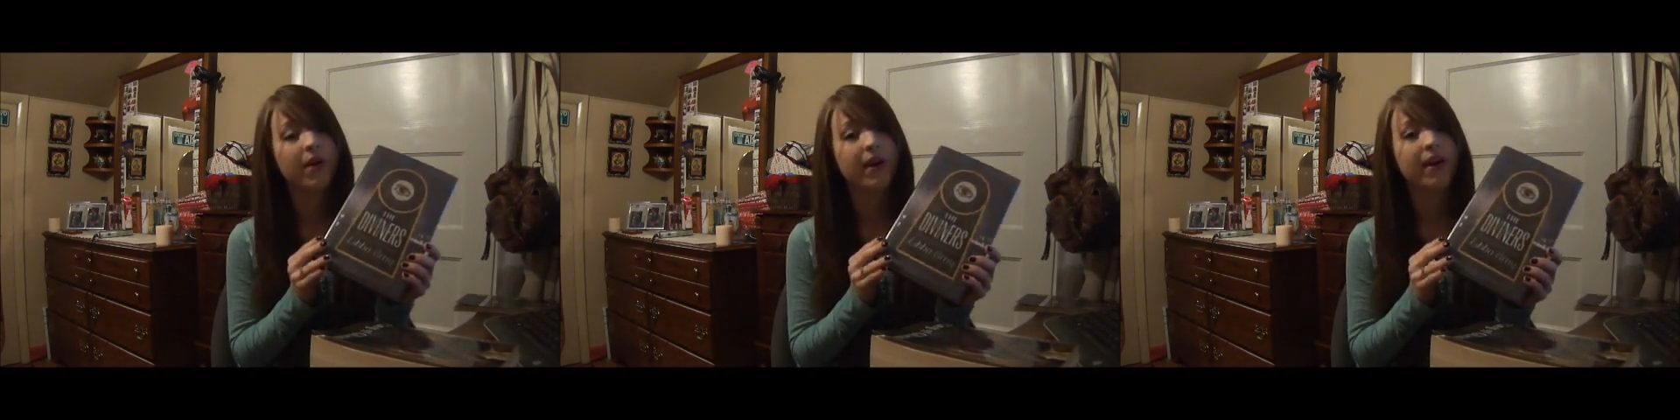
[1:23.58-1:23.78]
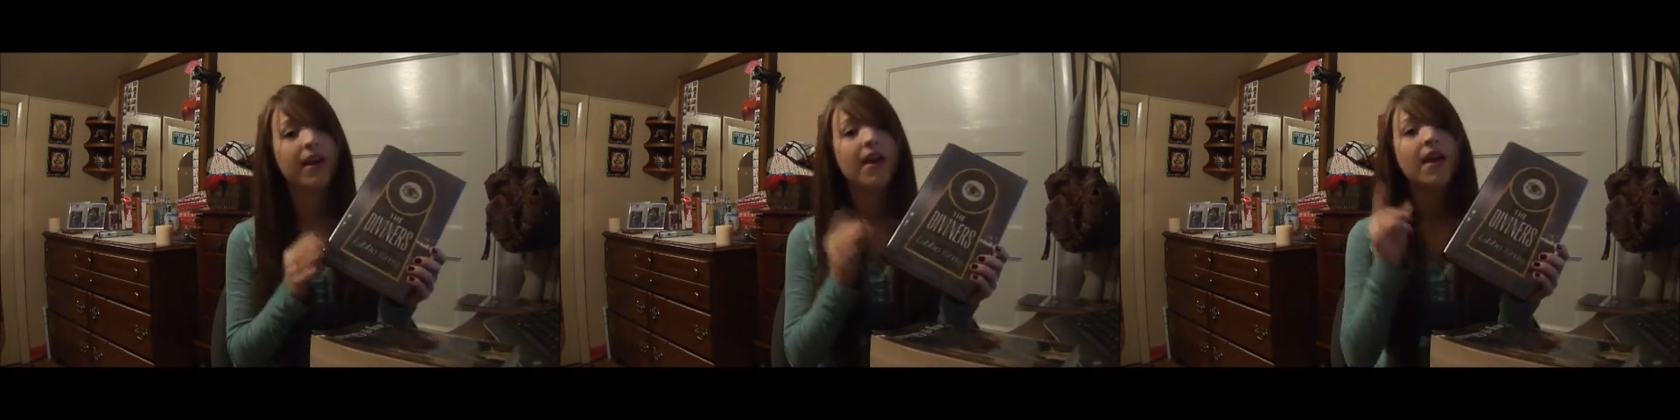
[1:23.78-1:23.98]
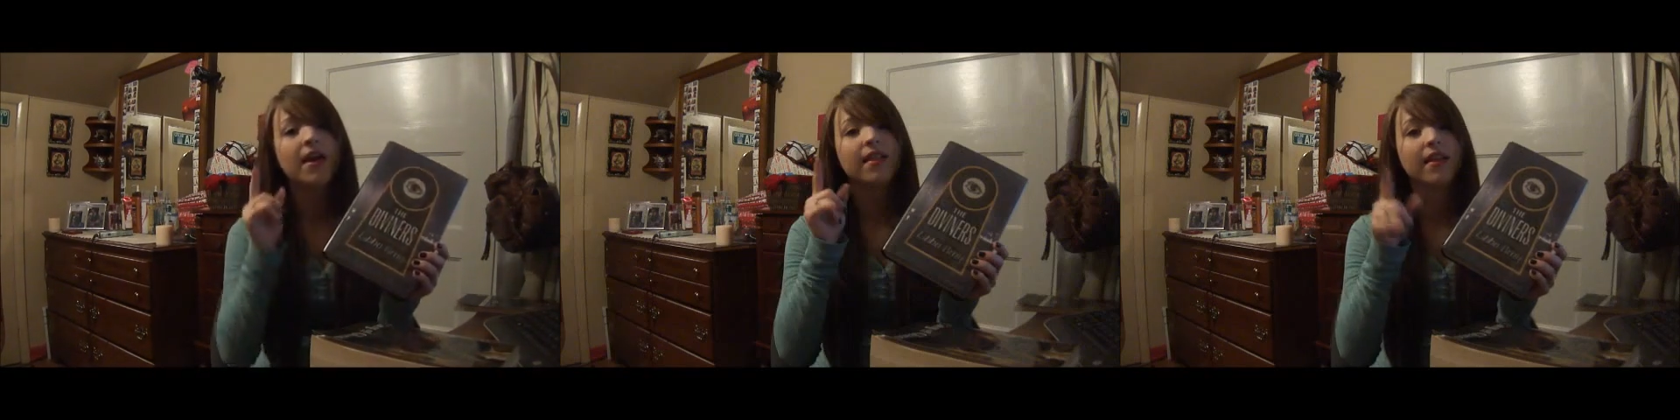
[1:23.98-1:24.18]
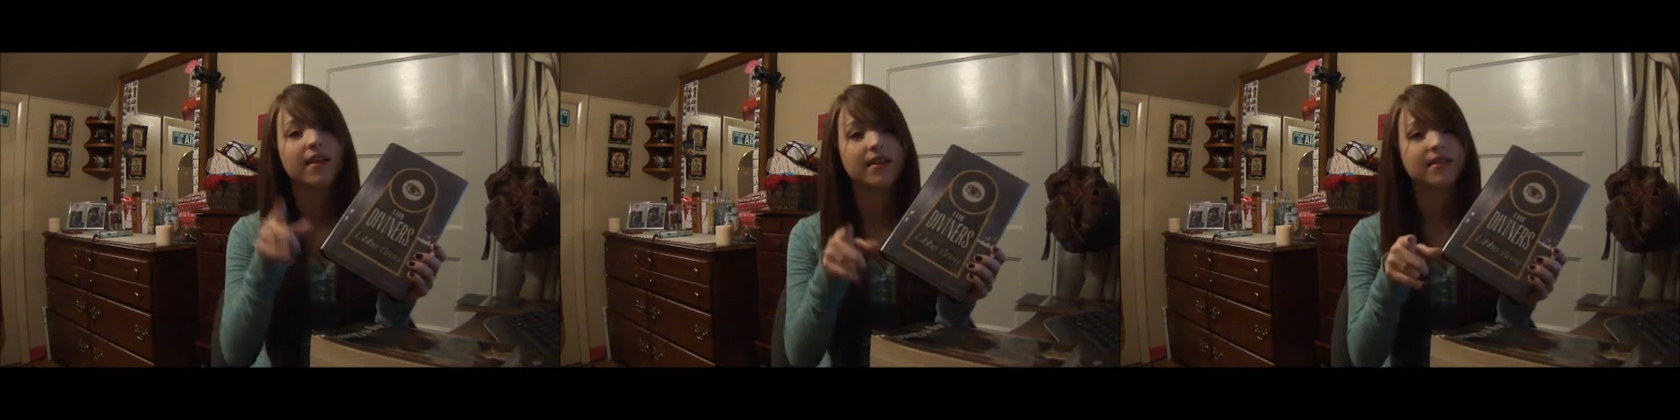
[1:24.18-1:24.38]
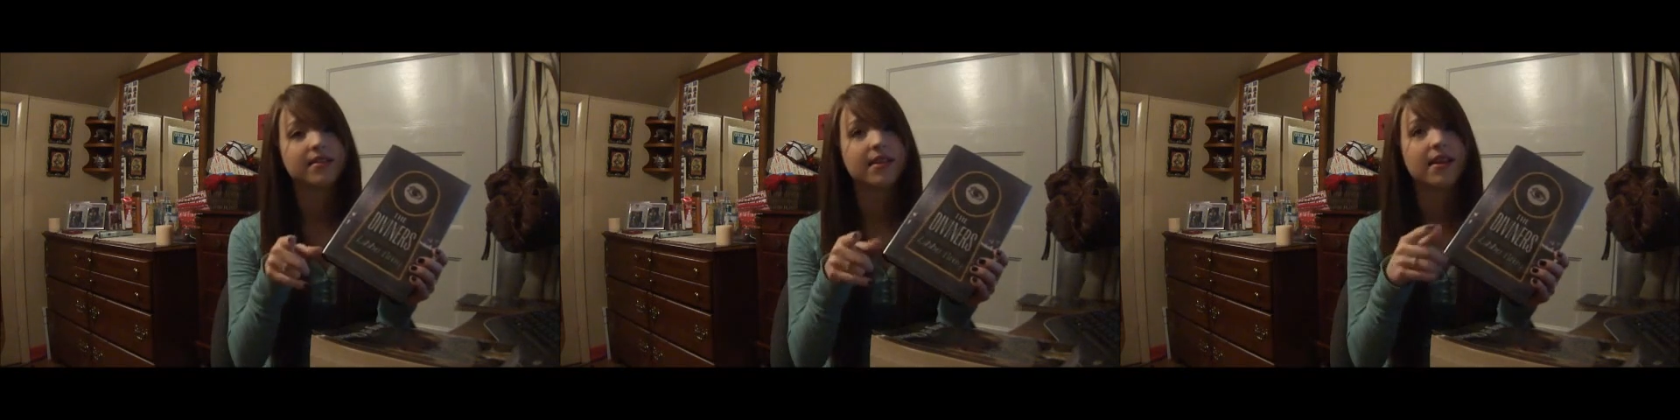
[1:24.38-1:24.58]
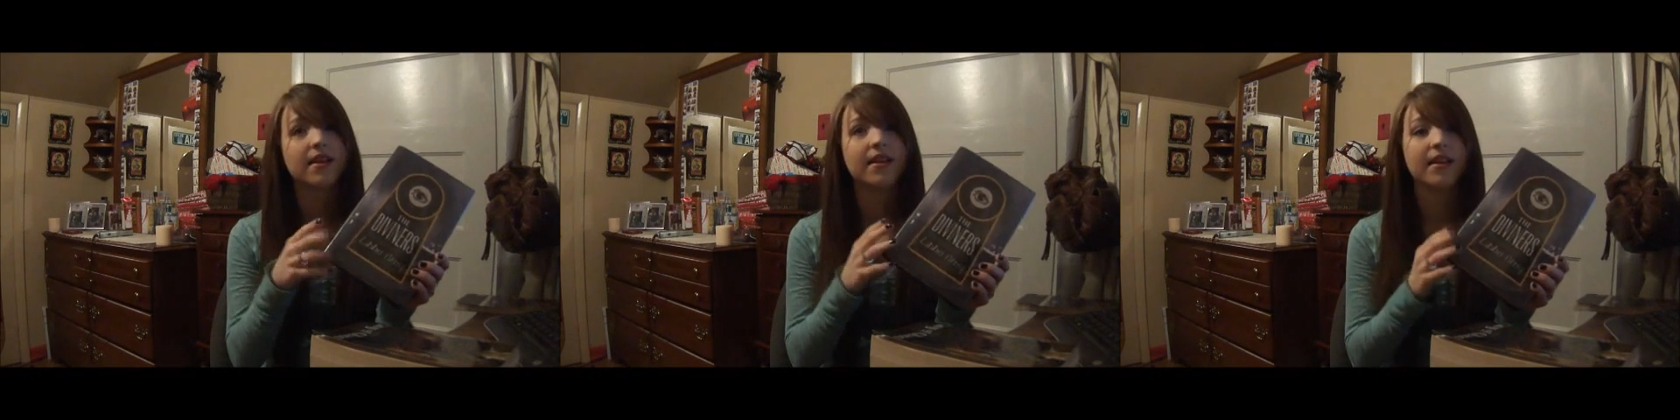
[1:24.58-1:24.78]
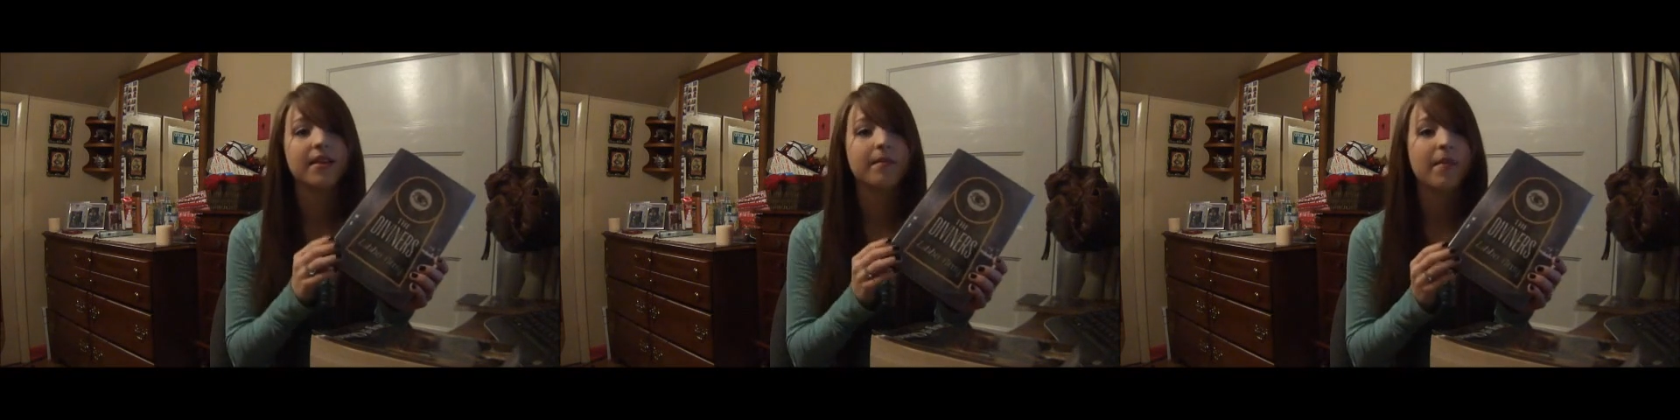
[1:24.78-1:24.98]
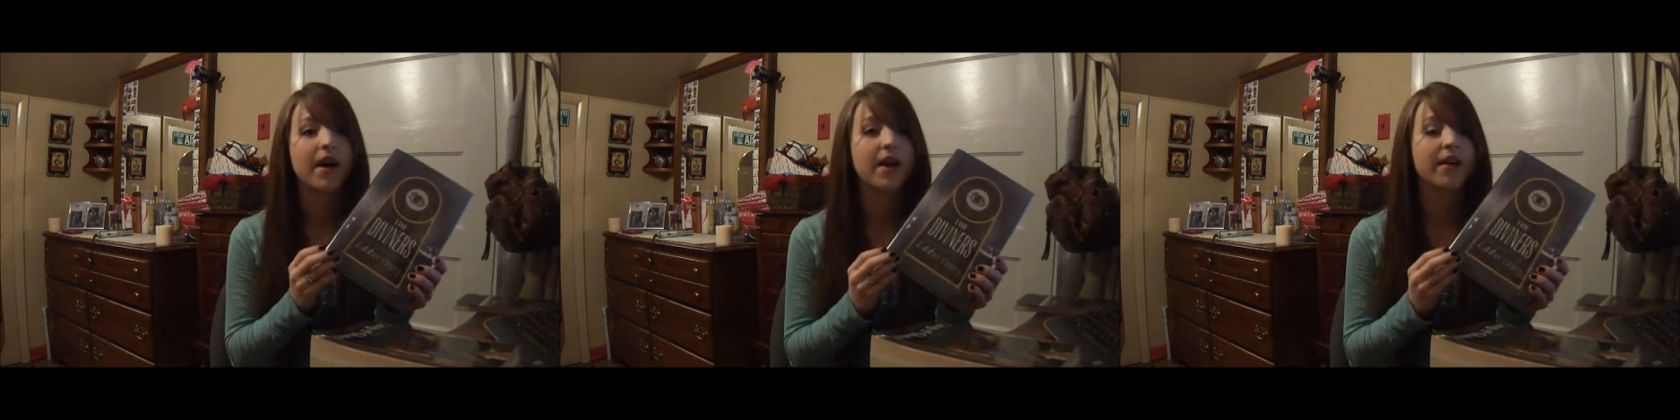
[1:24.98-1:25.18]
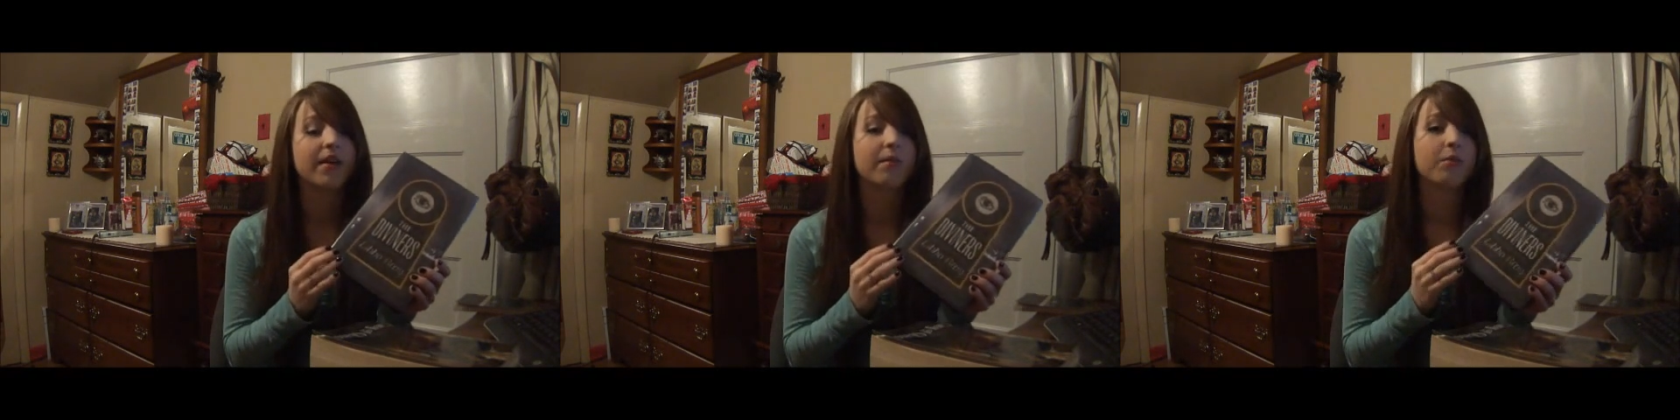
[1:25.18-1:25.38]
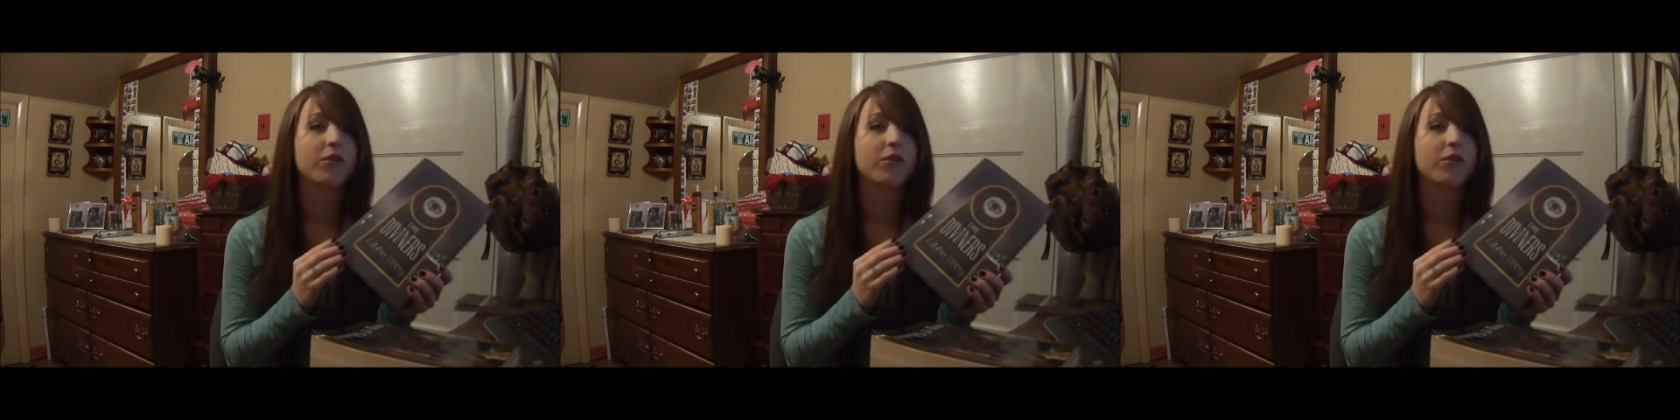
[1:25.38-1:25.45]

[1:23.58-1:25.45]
Bray, like I said in my